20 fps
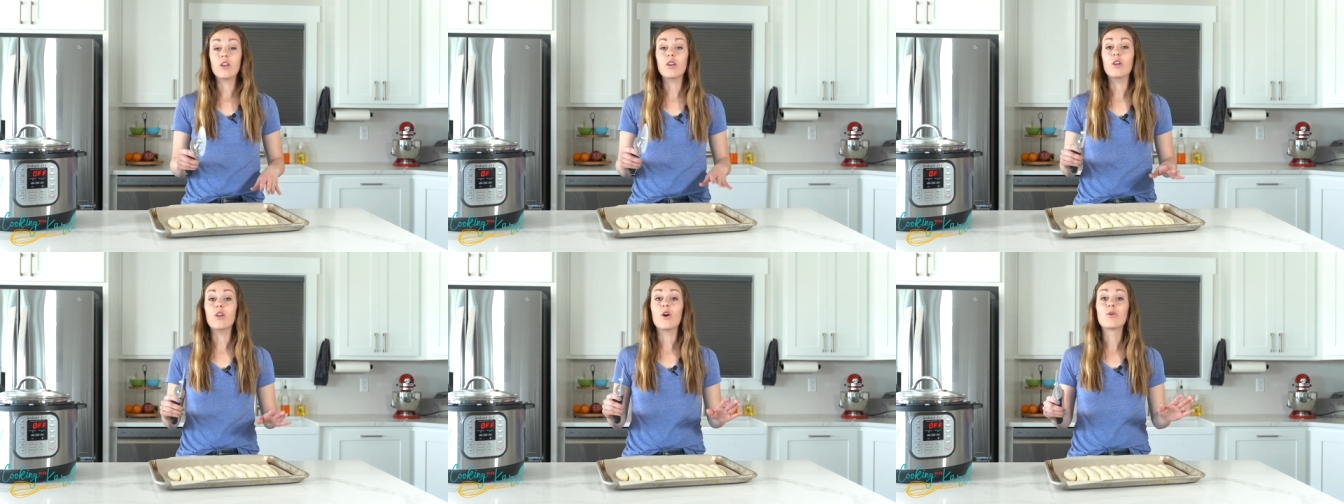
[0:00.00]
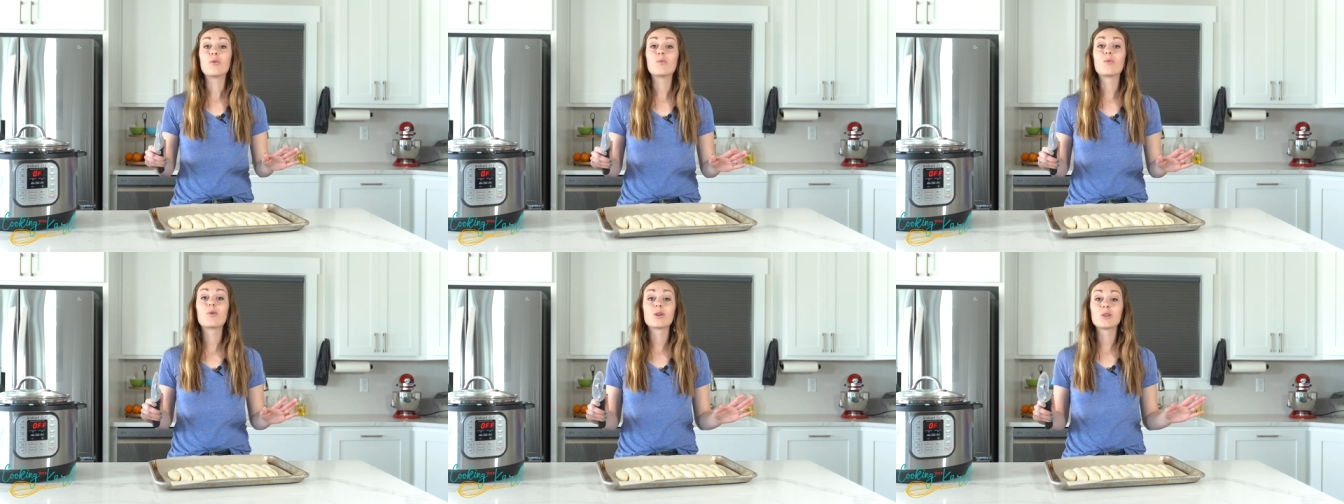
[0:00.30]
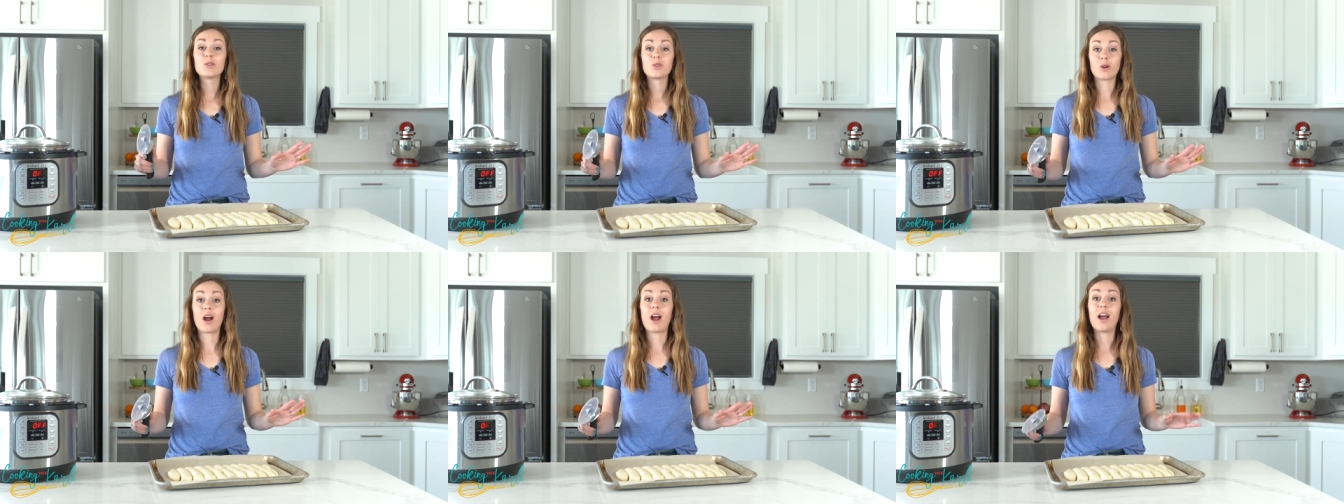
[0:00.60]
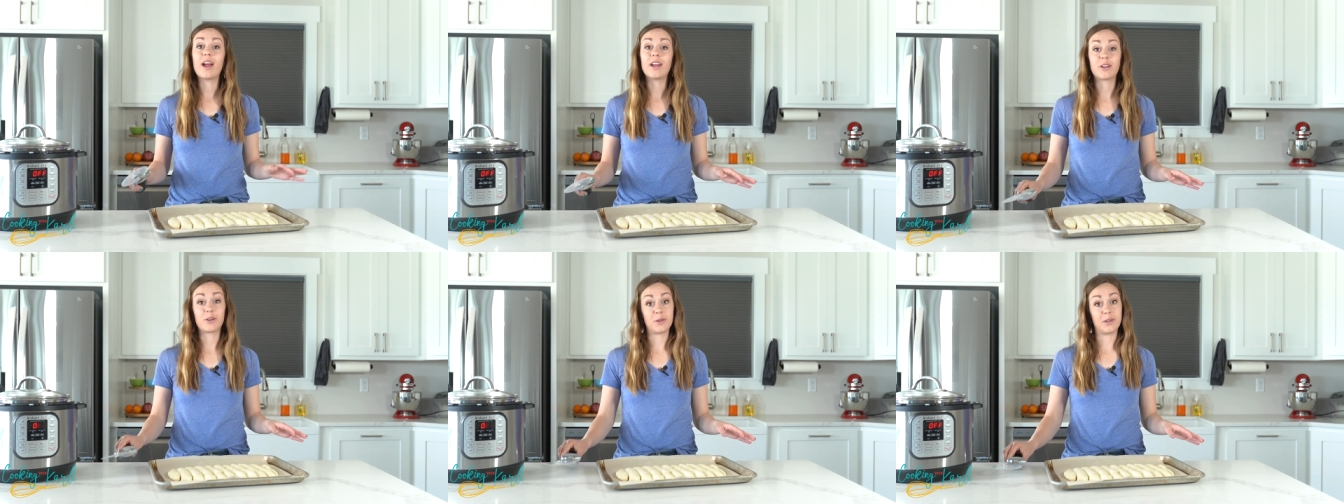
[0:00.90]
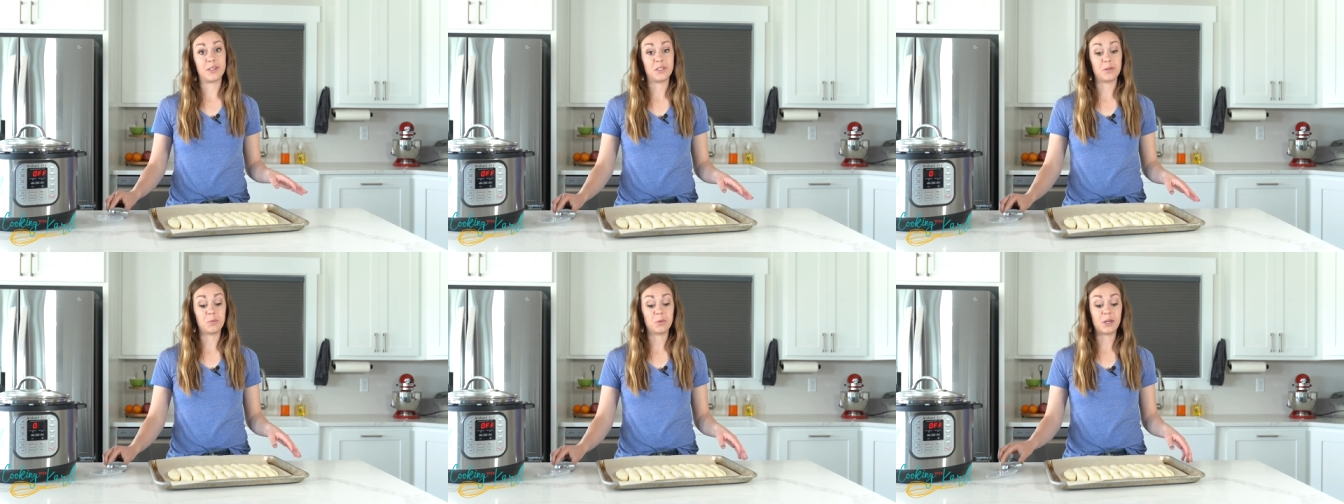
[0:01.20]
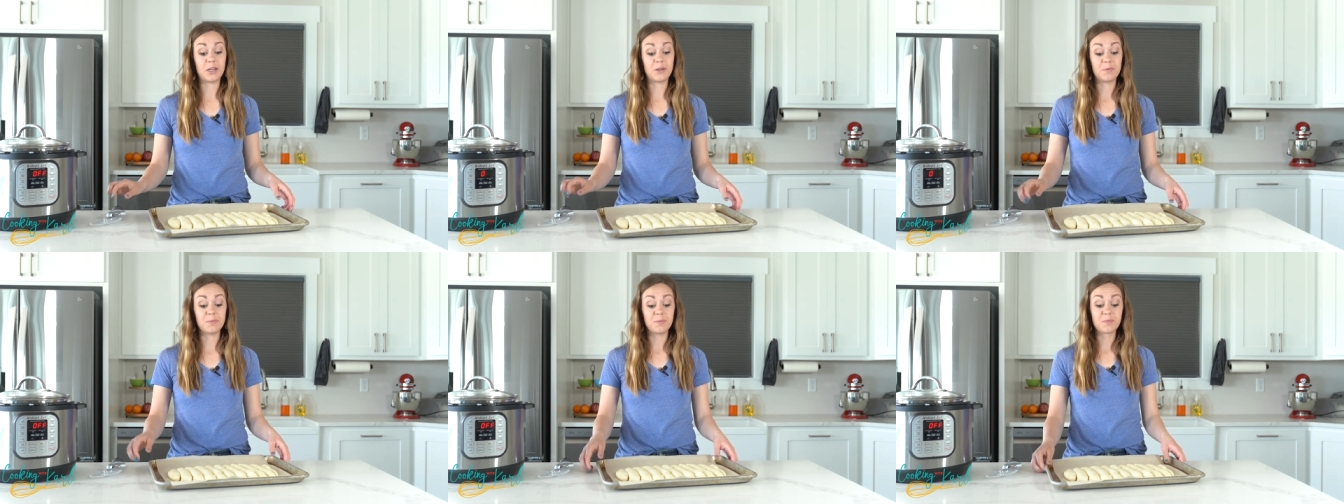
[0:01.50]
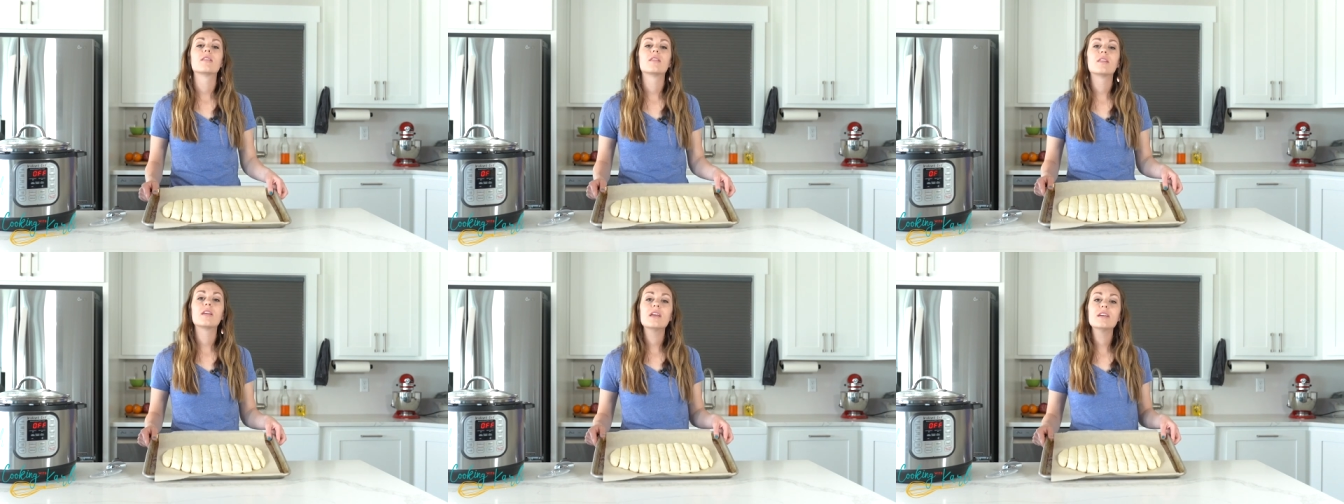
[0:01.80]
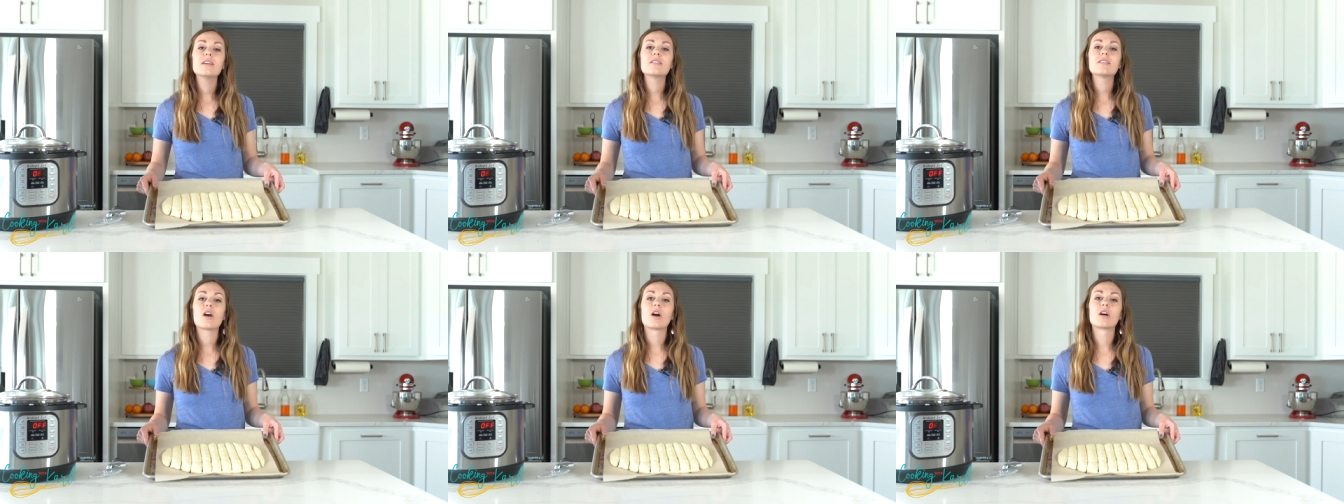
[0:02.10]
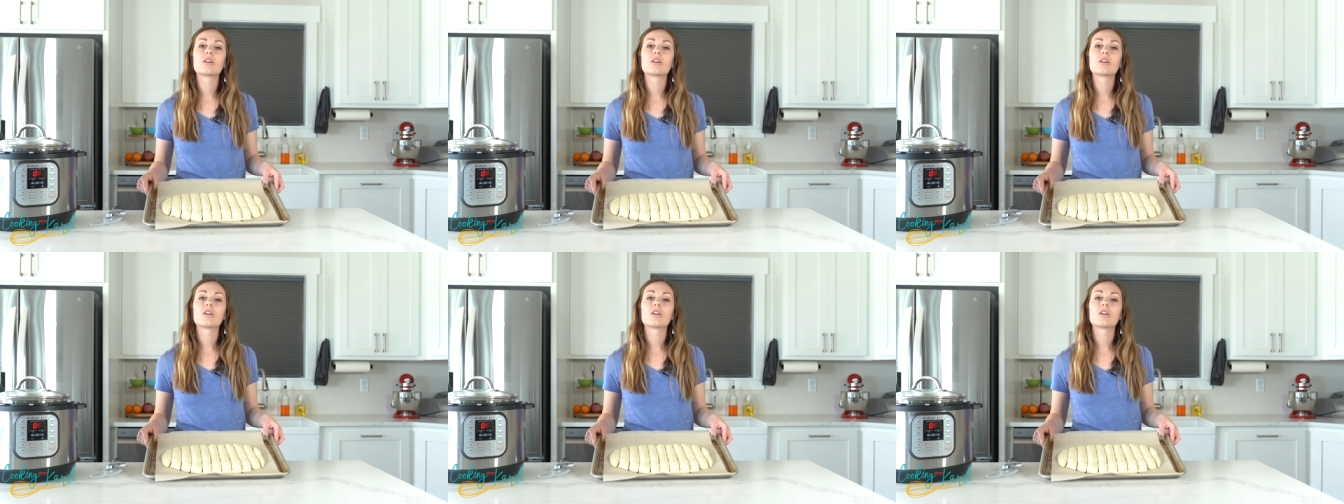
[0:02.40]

No more dry crazy bread. These